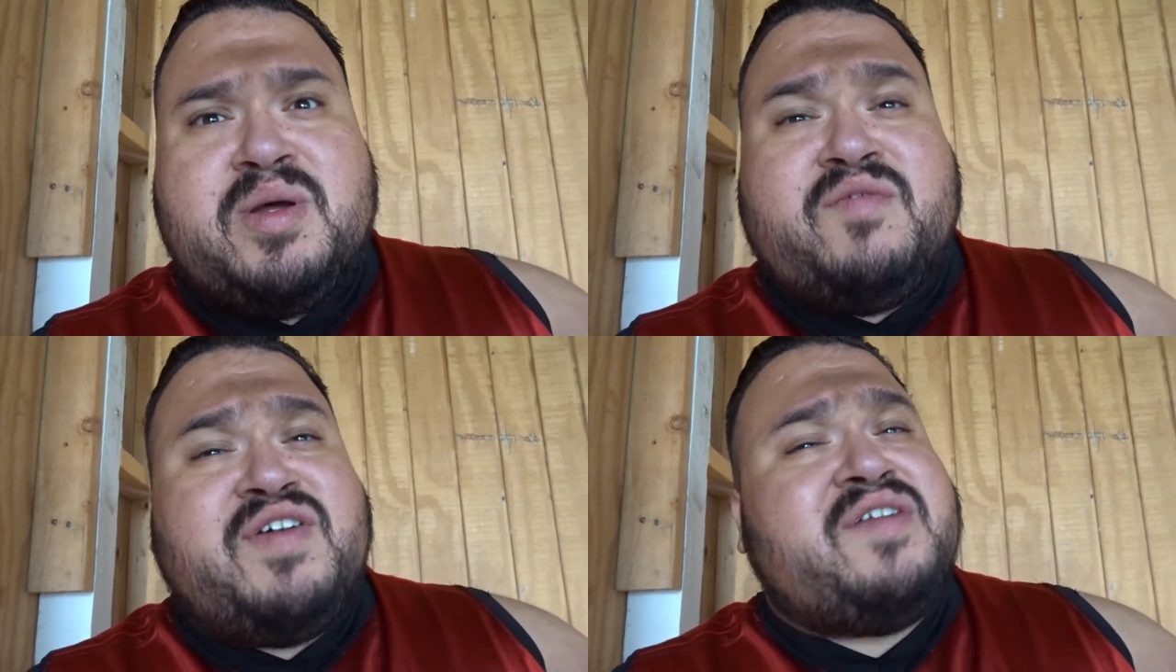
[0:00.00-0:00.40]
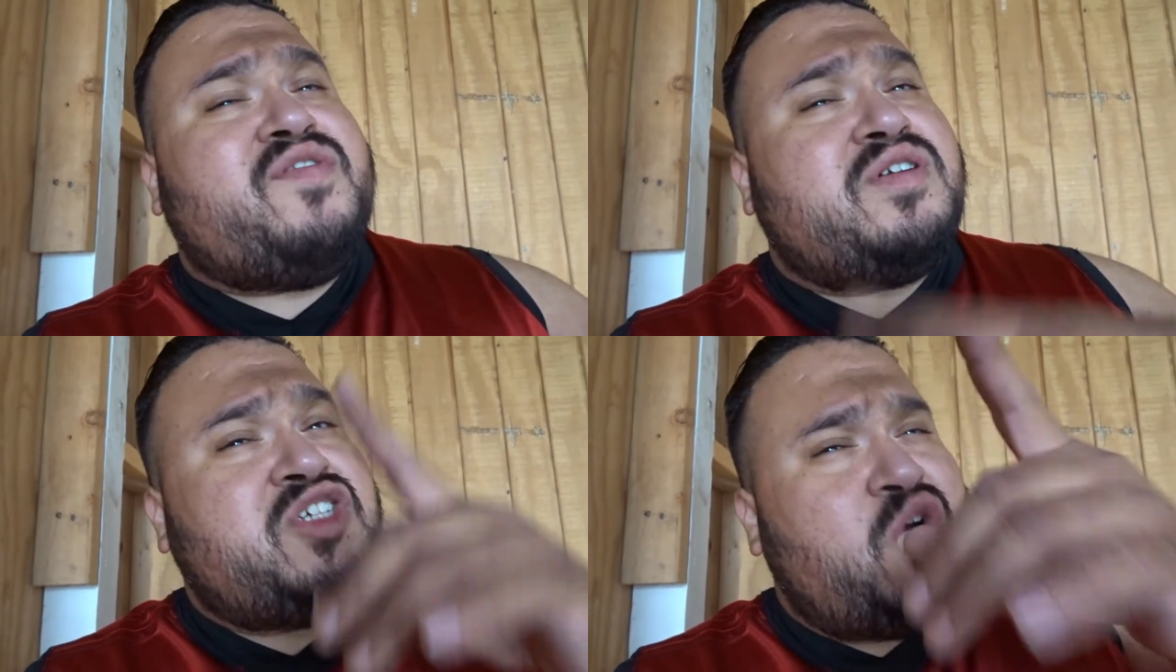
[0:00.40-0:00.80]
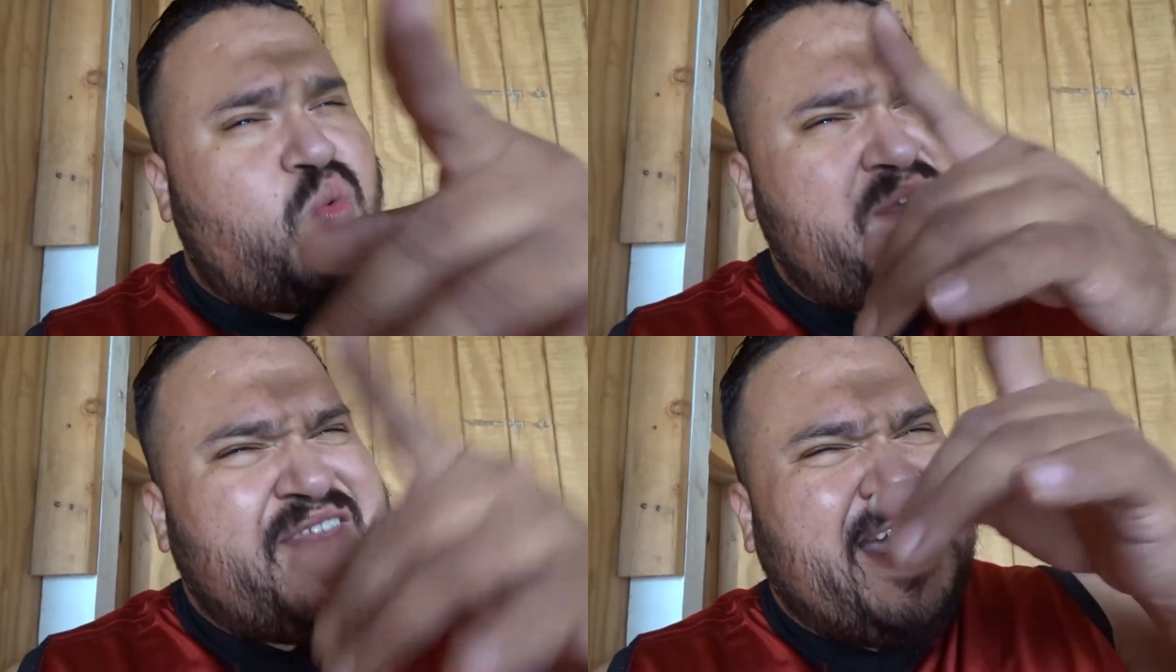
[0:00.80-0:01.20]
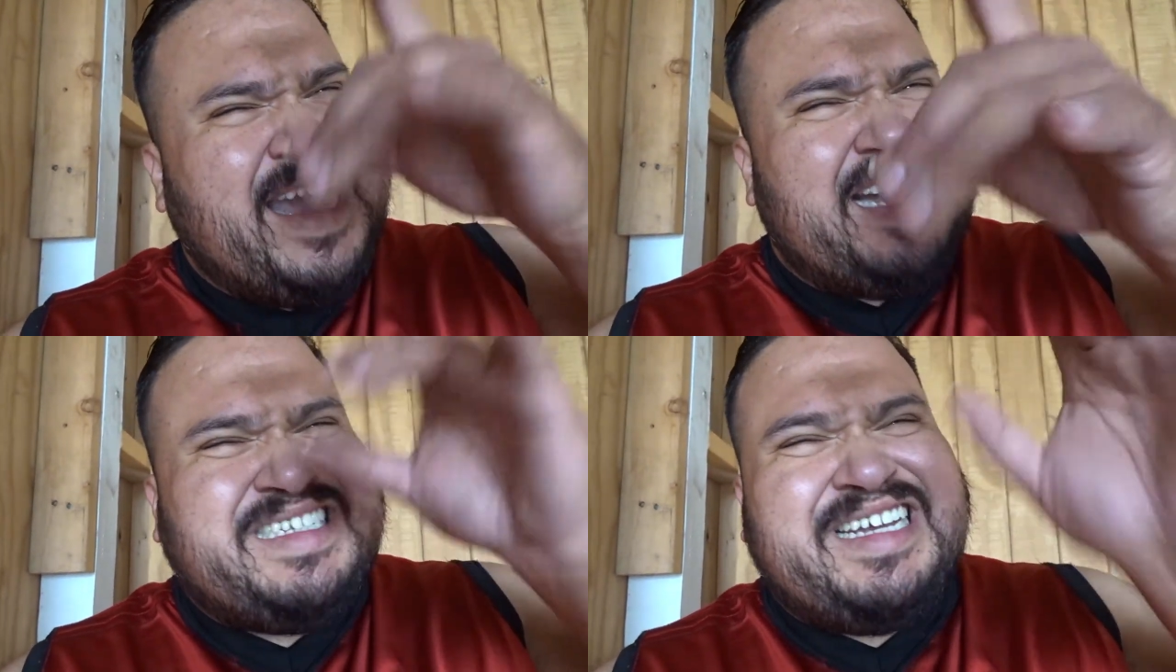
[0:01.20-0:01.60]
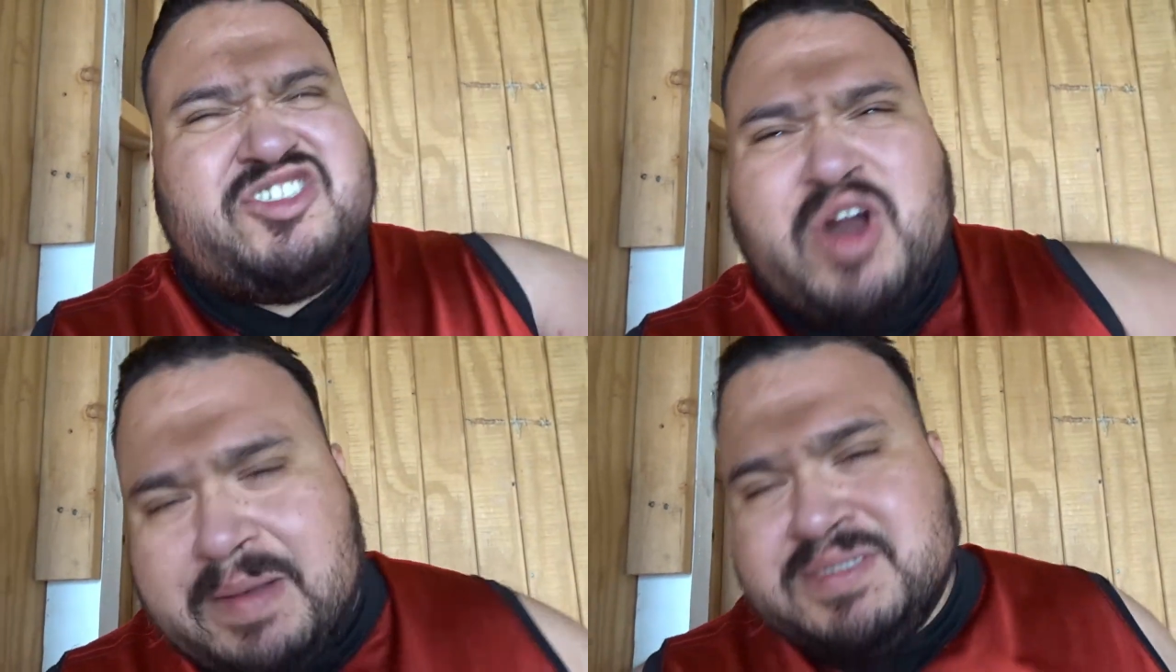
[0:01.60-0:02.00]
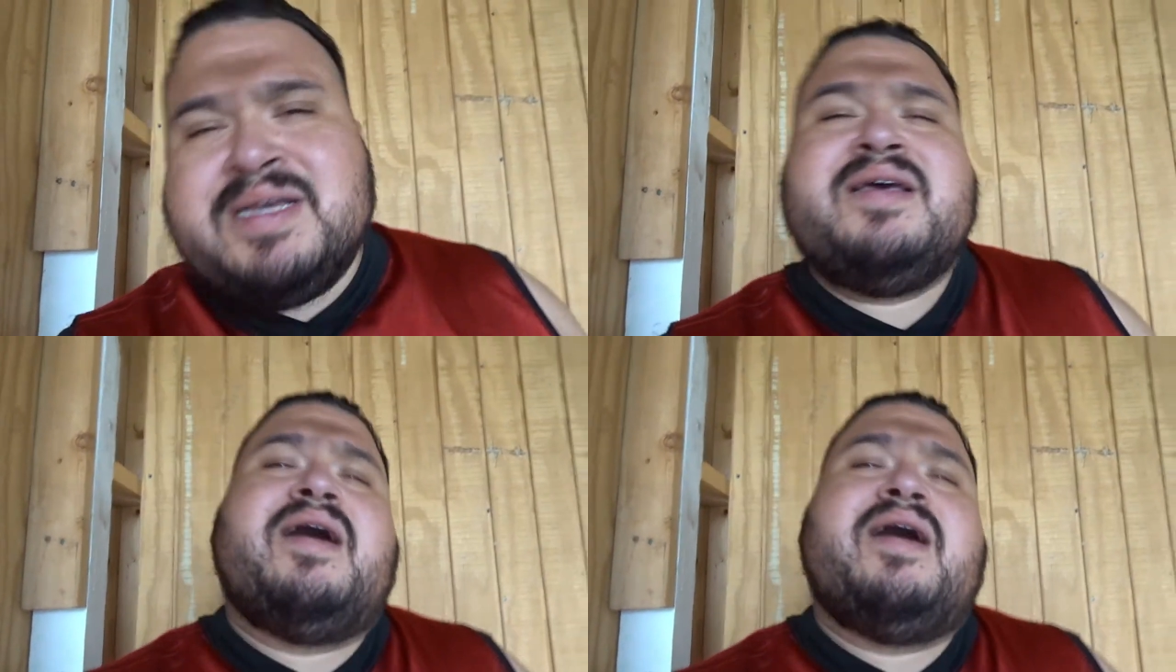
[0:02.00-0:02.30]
notified first when that content drops.